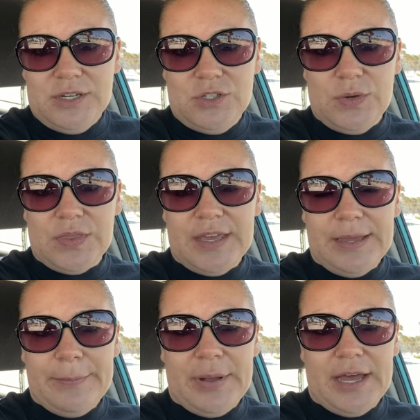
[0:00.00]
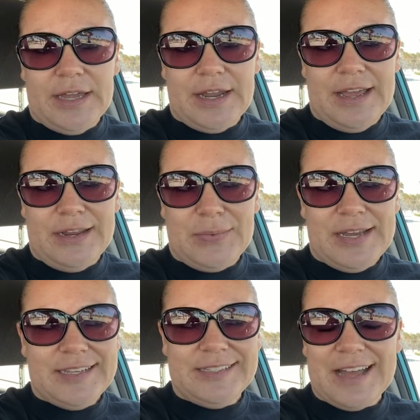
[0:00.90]
do with it. But
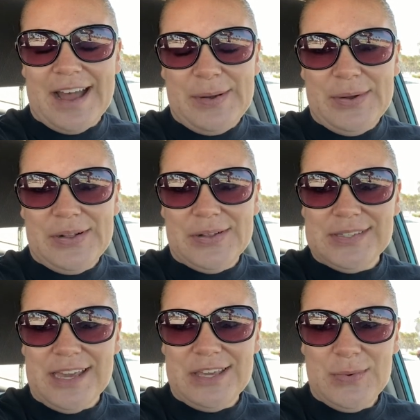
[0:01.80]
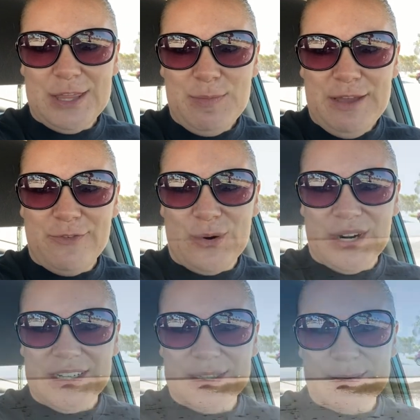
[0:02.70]
anyways, I will take you with me, of course.